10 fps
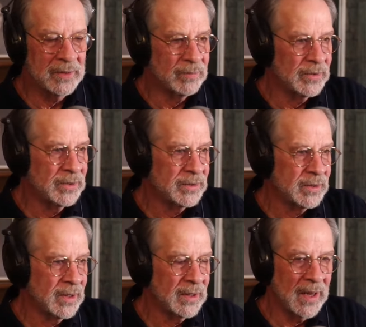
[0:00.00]
producing
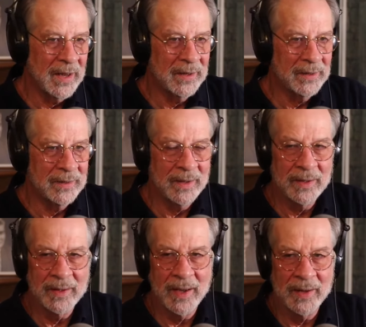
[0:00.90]
it, and
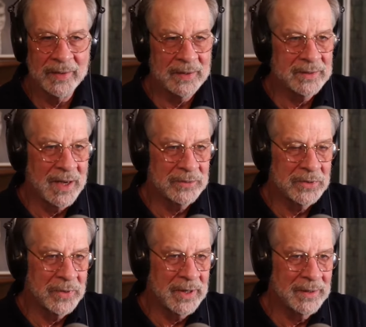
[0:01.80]
I think it sounds
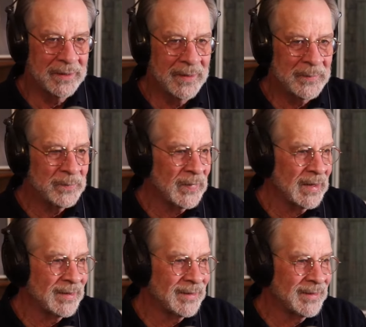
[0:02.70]
great.
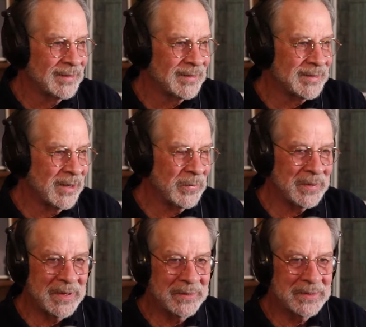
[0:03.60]
So,
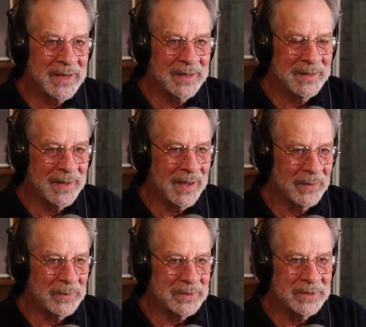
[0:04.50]
enough said. I
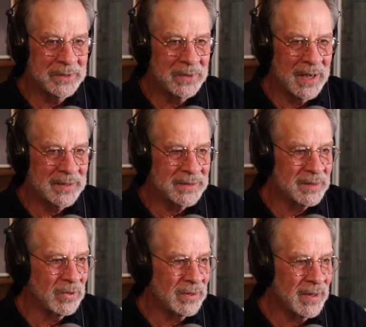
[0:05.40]
will see you guys
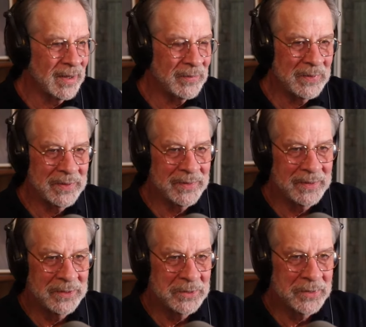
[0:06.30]
tomorrow night with the
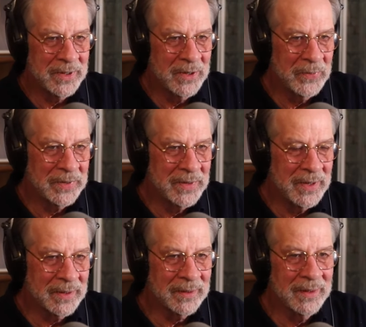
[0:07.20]
new trio with
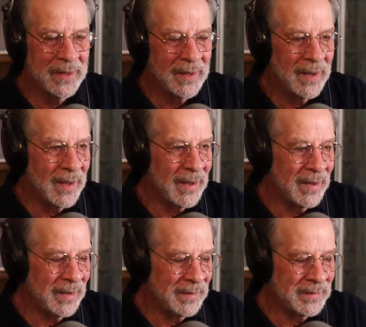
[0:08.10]
Nick
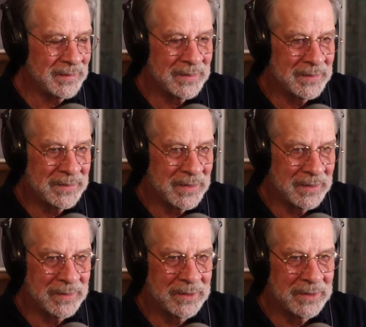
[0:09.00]
and David